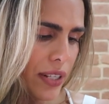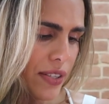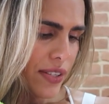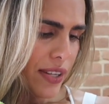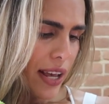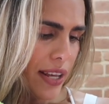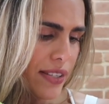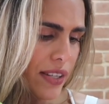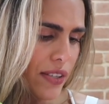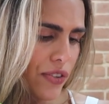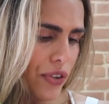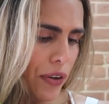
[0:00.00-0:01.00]
It says
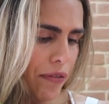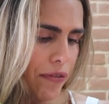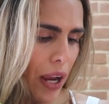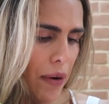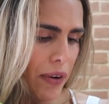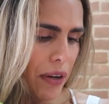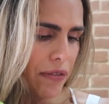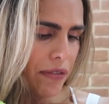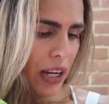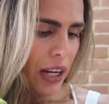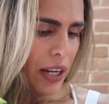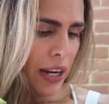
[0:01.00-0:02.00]
it's your favorite
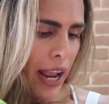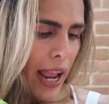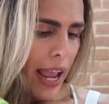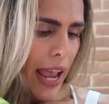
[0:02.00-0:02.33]
fun